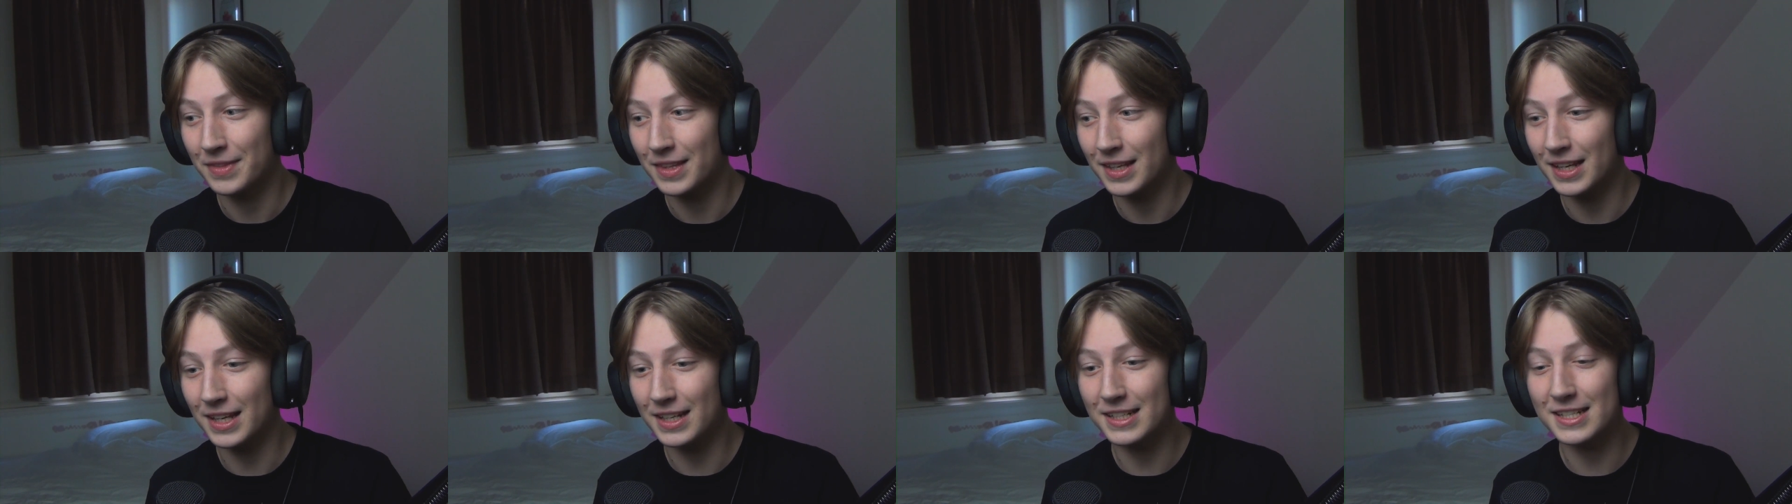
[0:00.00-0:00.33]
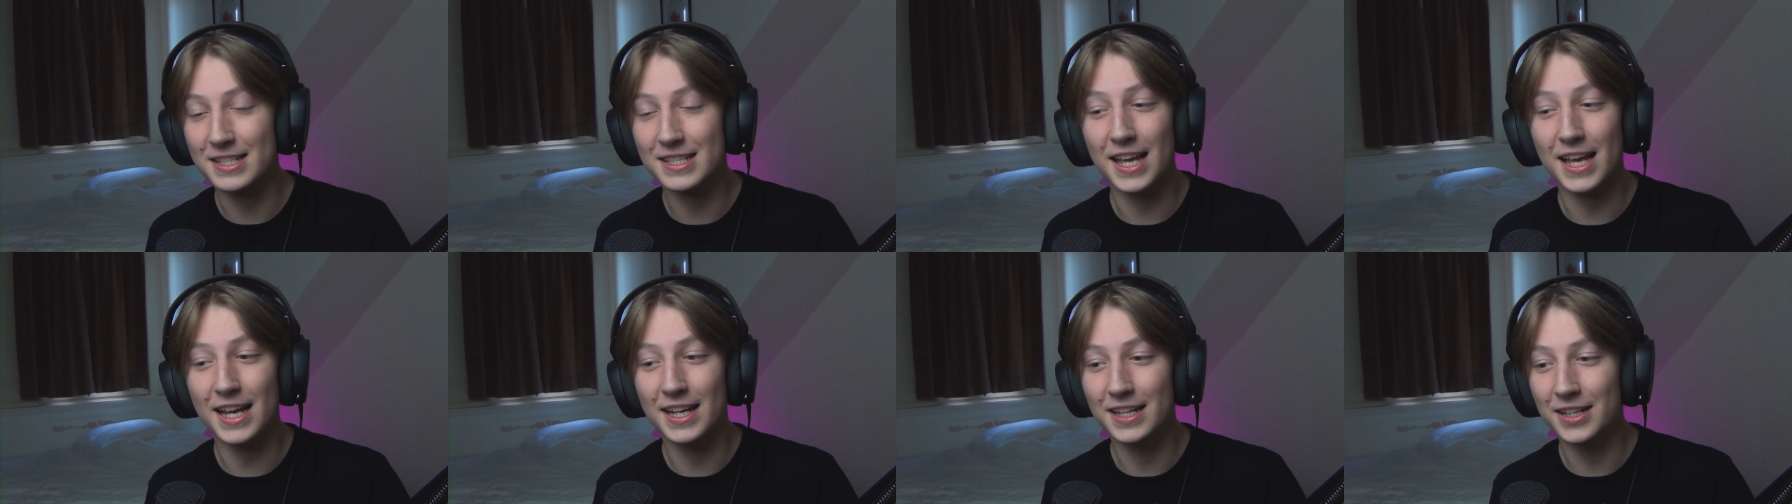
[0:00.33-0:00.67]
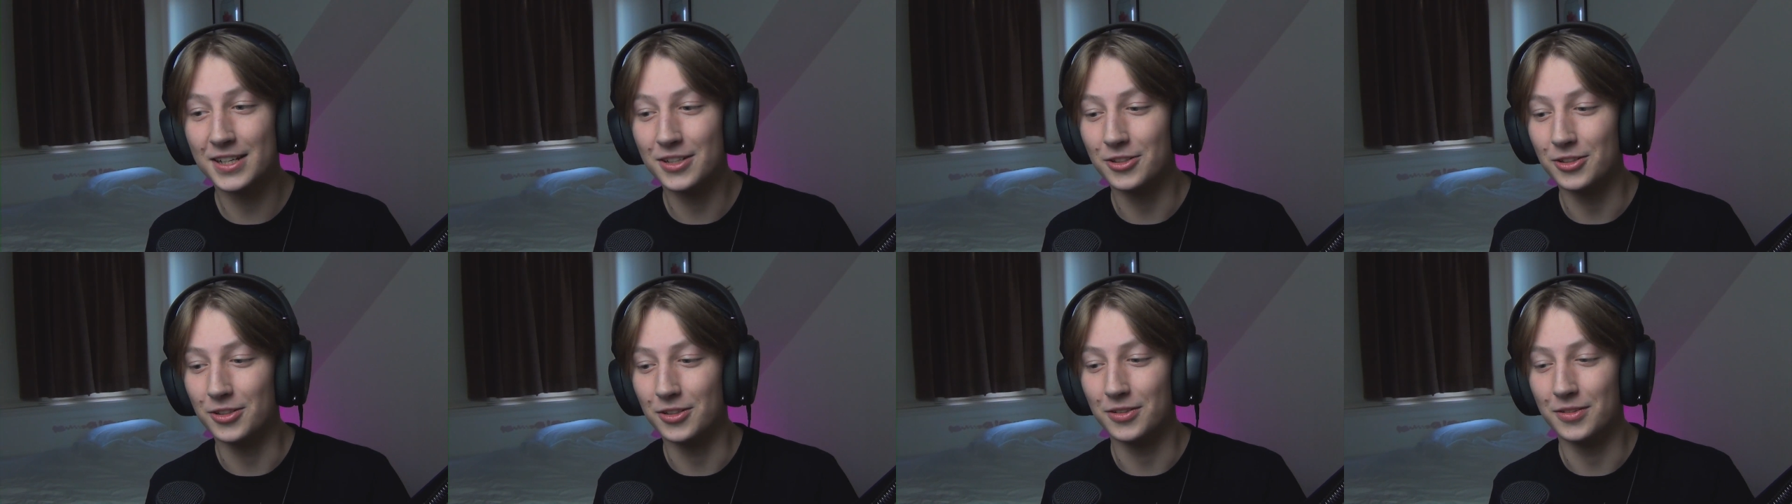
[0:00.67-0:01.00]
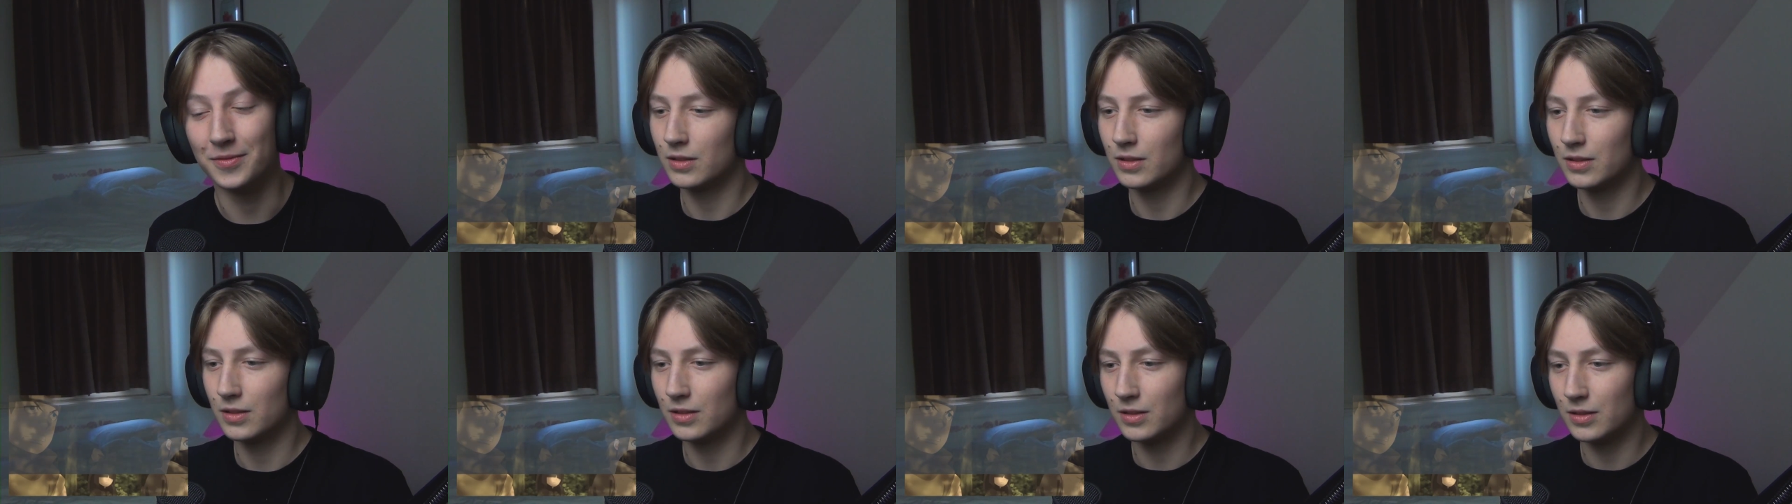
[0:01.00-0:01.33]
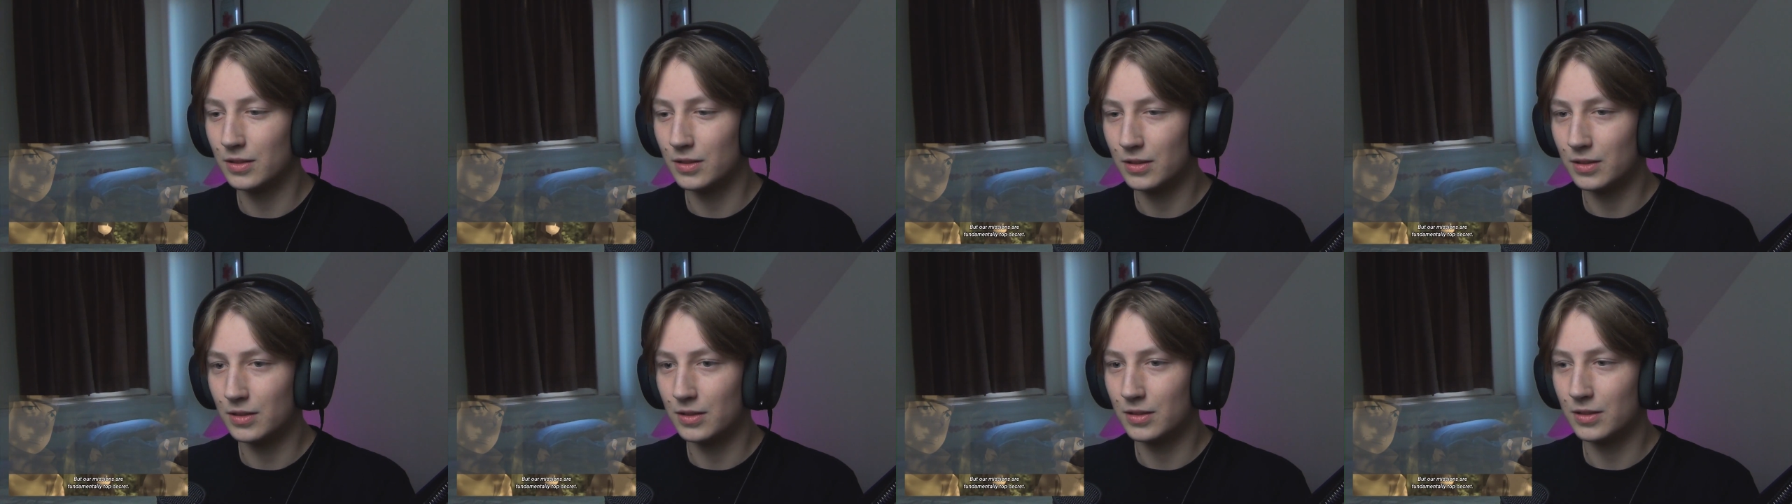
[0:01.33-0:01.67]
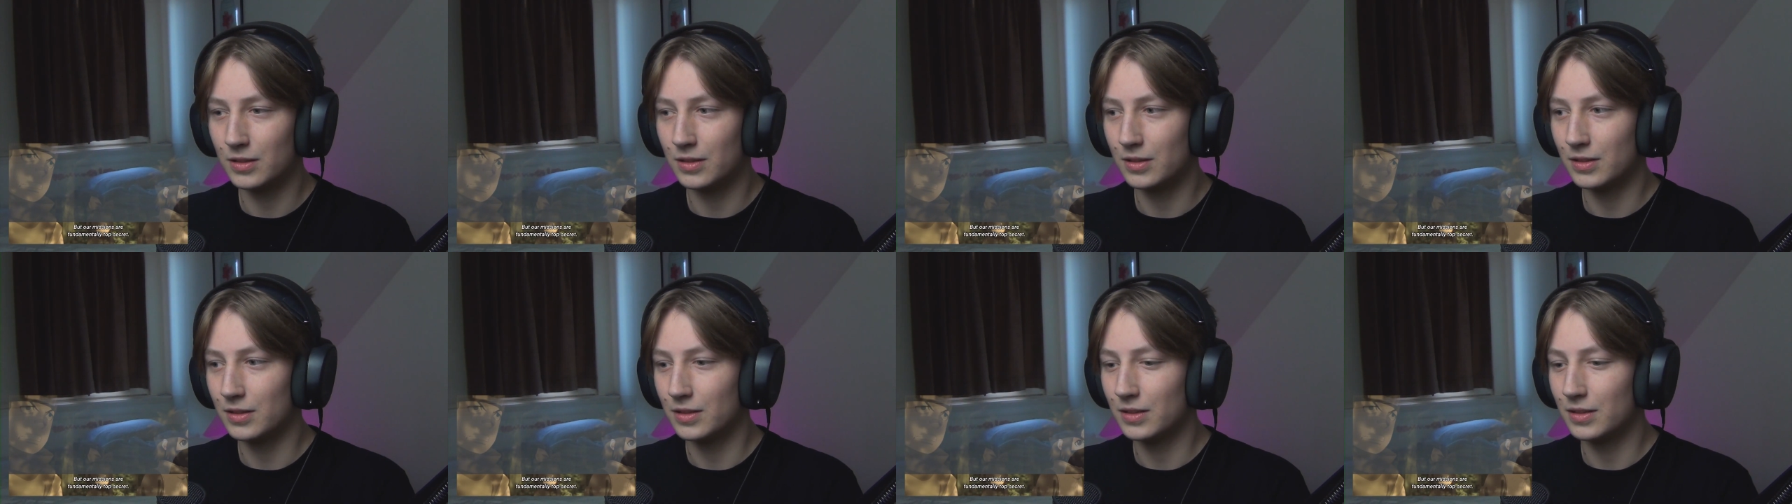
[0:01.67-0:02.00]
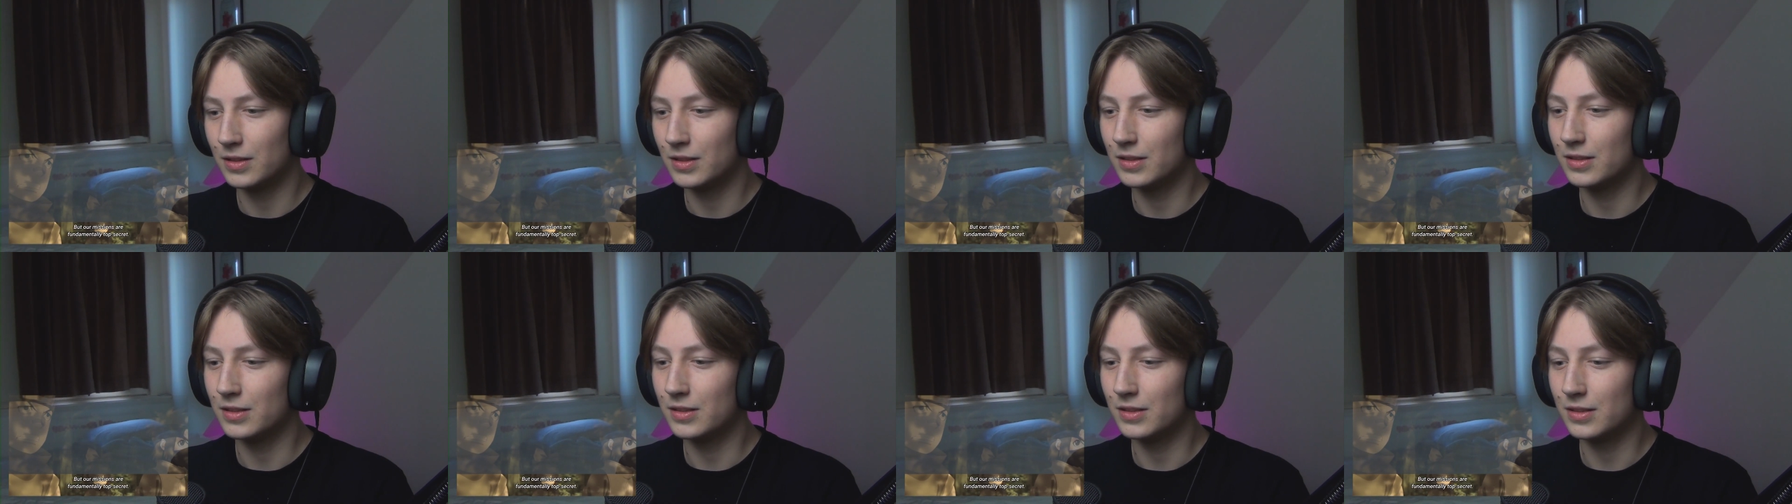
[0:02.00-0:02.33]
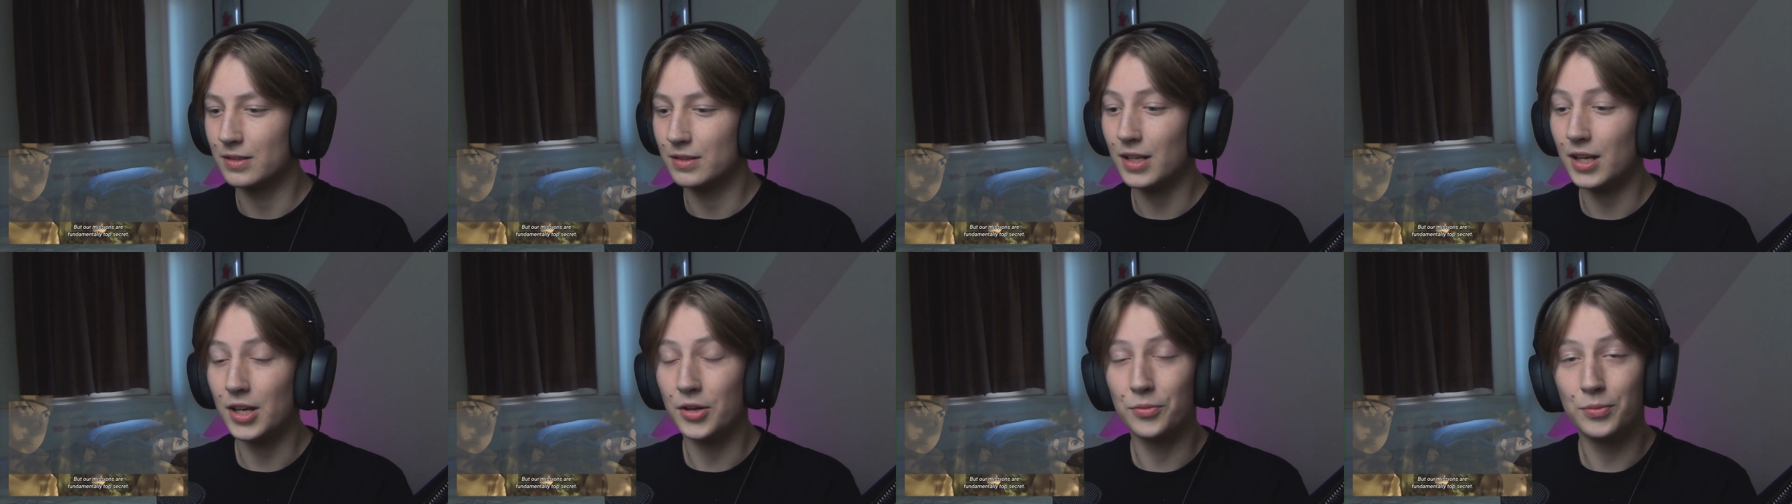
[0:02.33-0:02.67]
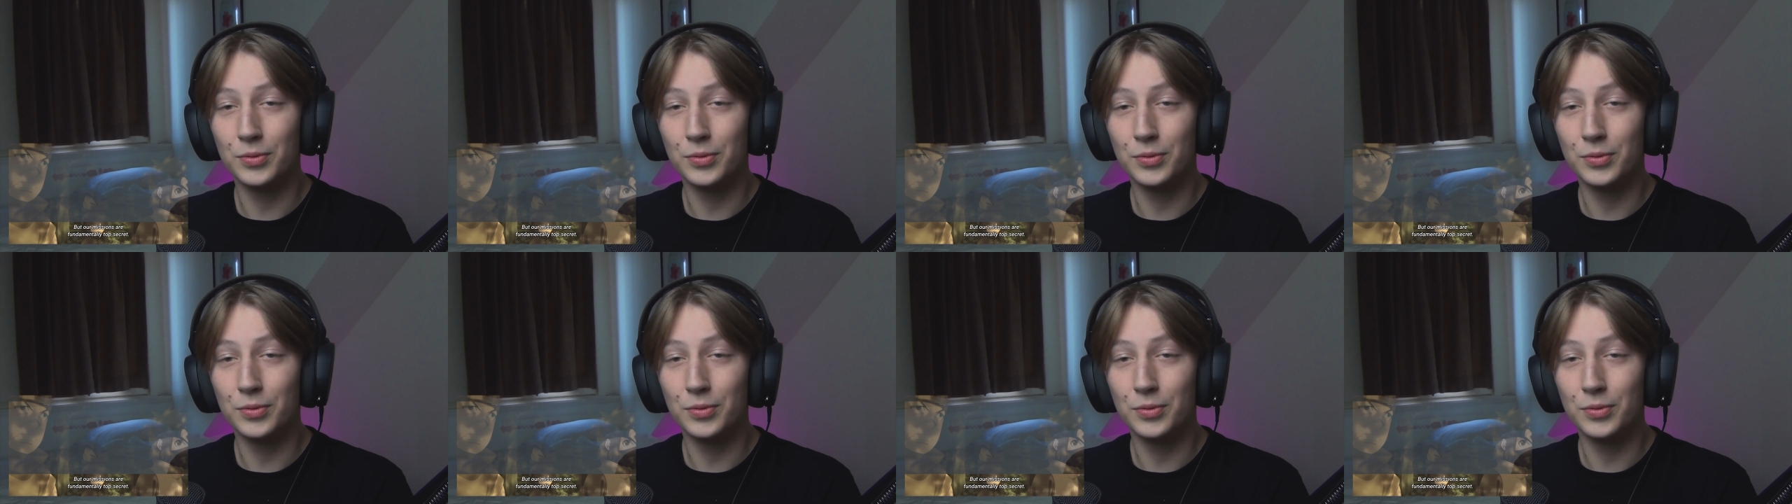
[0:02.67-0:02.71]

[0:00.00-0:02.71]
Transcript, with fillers: in his ankle. They